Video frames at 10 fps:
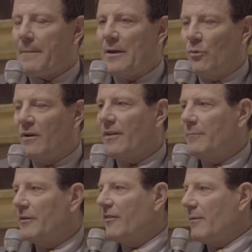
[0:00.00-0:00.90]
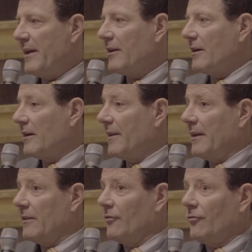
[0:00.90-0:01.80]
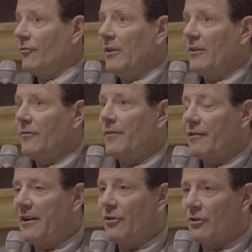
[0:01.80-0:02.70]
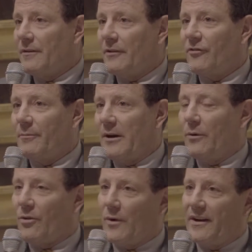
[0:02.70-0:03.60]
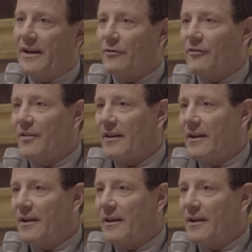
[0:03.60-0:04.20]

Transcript: and one of them is the Pentagon, I think, is, is very nervous about what the White House is